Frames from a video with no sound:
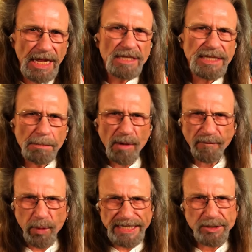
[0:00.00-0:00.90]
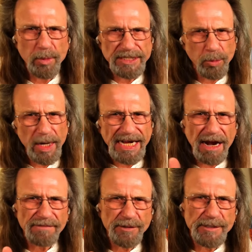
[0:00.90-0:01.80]
some of which which we
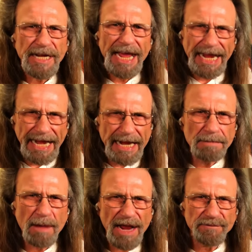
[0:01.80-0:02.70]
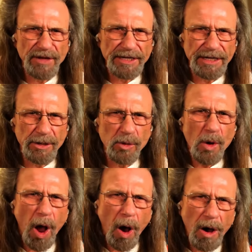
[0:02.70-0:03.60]
covered in my video
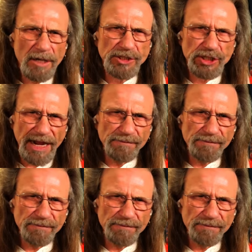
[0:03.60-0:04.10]
on Geoff